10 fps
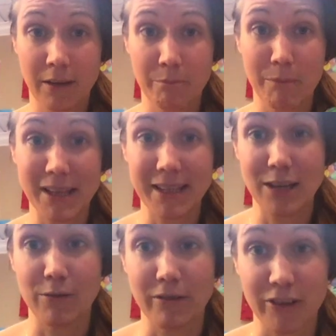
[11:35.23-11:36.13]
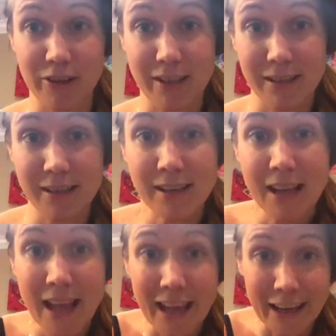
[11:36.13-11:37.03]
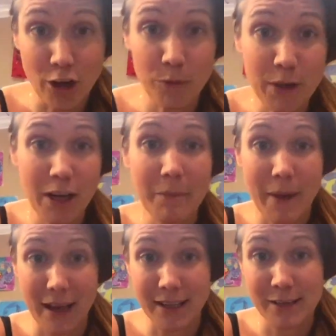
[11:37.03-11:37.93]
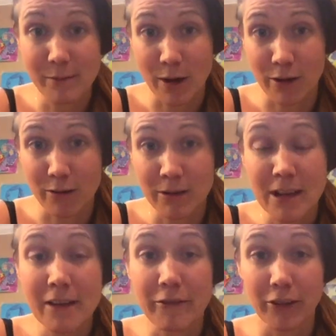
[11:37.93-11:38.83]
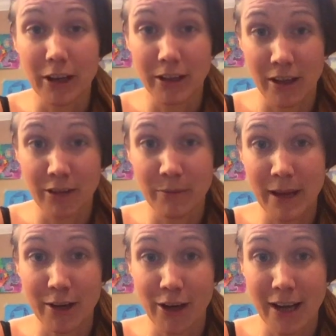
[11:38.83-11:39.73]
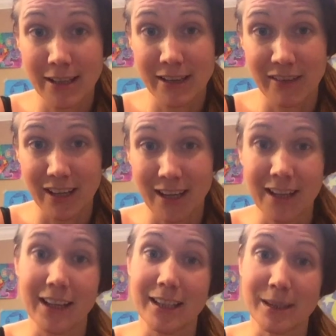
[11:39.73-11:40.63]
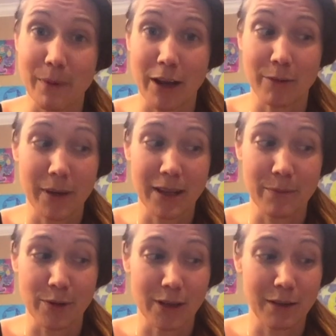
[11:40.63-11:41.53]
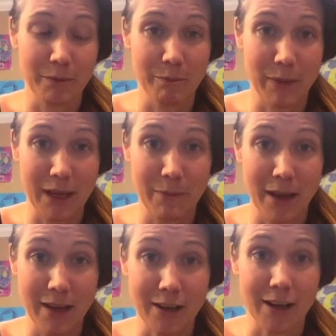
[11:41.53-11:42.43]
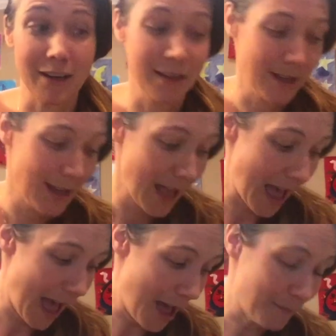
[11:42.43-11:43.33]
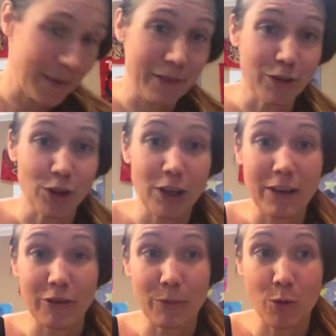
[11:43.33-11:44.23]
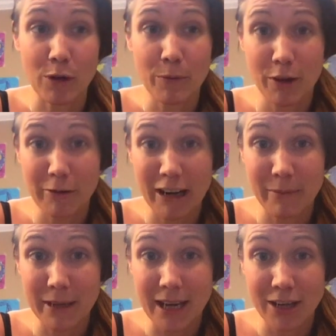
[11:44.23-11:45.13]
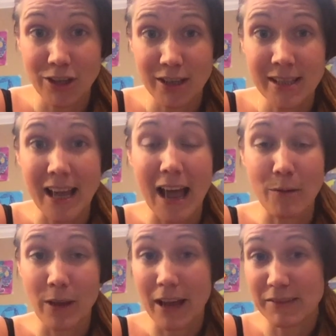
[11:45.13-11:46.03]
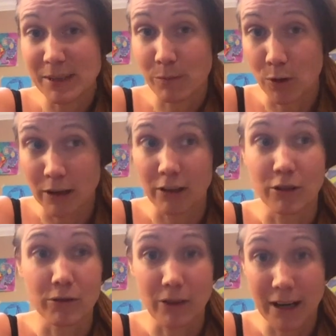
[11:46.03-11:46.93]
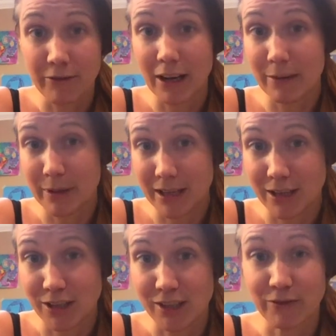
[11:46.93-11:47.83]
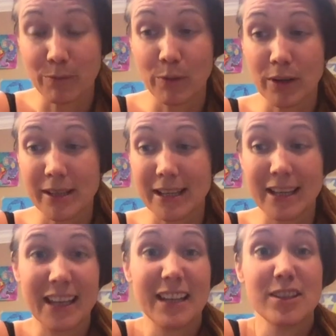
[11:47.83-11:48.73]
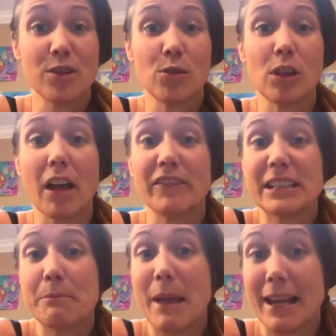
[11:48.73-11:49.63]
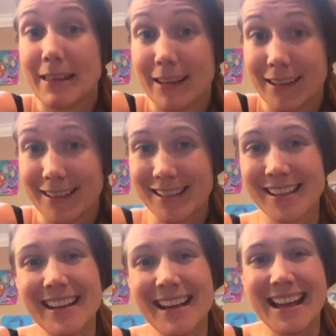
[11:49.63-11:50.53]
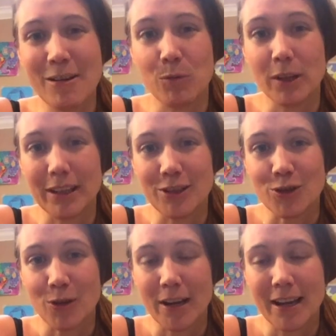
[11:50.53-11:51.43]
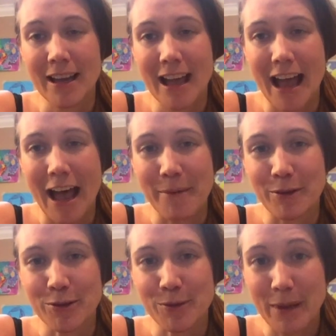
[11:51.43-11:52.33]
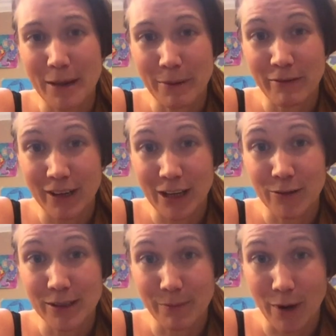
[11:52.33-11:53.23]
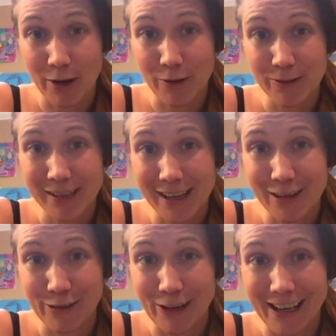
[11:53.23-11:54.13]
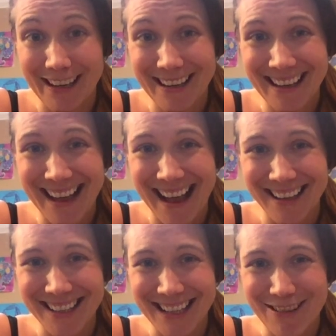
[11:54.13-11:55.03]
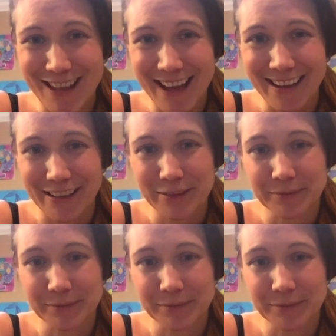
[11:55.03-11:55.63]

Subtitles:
messy universes, and I hope you come back tomorrow for another maker activity inspired by the book Be a Maker. If you're looking for more book recommendations, I will have some more great recommendations for books that kids who love to make things will enjoy. Those will be on my video tomorrow, day 3. I'll see you then.